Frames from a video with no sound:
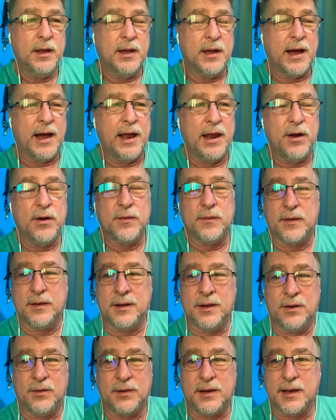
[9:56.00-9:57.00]
I hear,
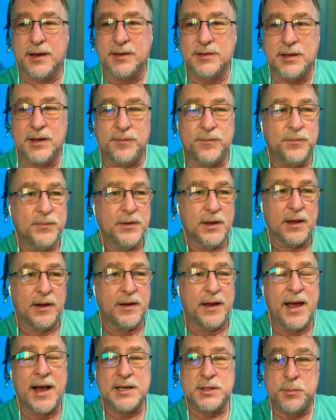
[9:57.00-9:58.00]
like I said,
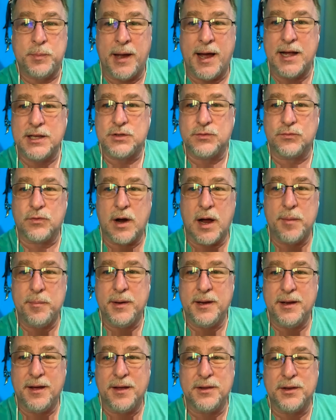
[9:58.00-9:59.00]
expats
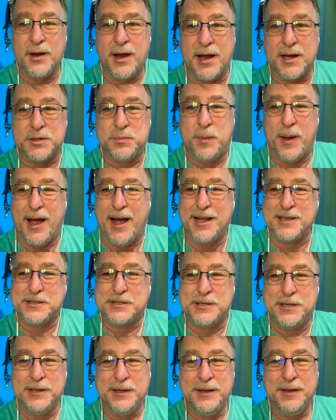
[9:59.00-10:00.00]
robbing other
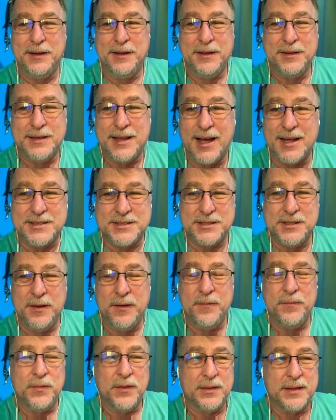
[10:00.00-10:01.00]
expats. That's
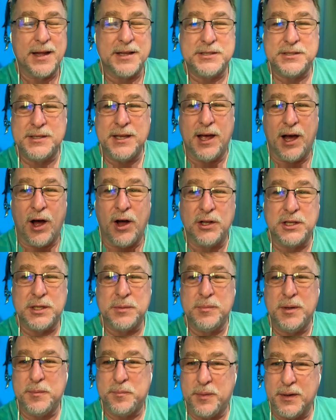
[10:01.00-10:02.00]
That's the
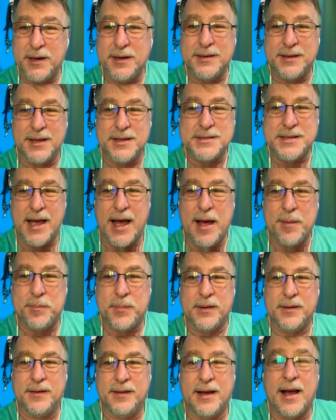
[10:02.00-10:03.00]
ultimate, but it does
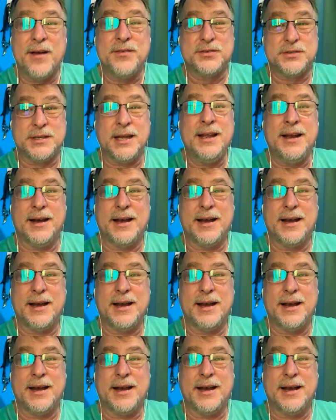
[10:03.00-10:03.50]
happen. I've seen